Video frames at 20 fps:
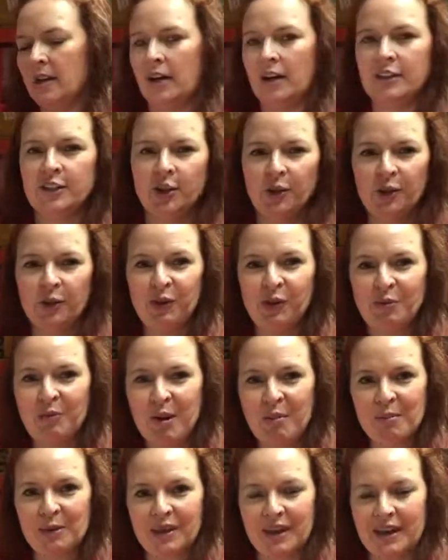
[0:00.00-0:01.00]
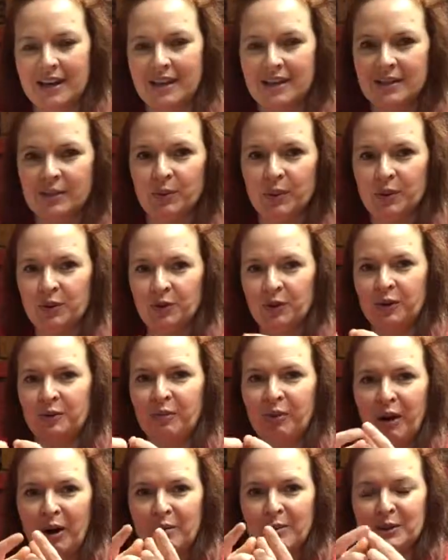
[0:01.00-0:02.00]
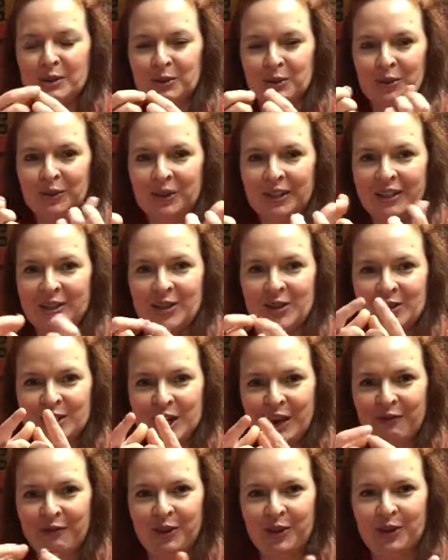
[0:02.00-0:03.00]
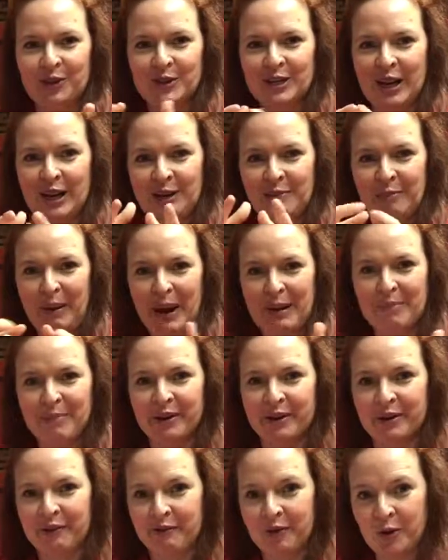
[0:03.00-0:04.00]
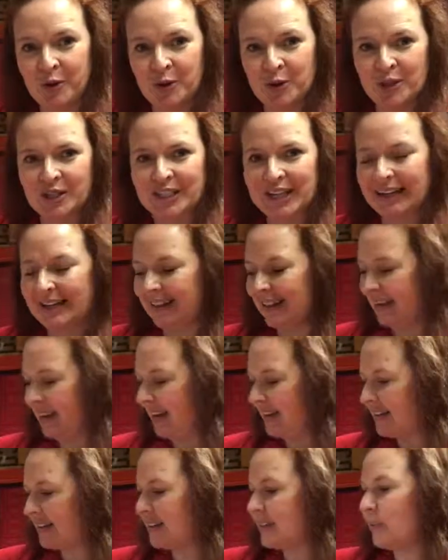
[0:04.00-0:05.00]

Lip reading: I don't know if you remember these when you were in primary school and you used to have those kind of paper fortune teller things.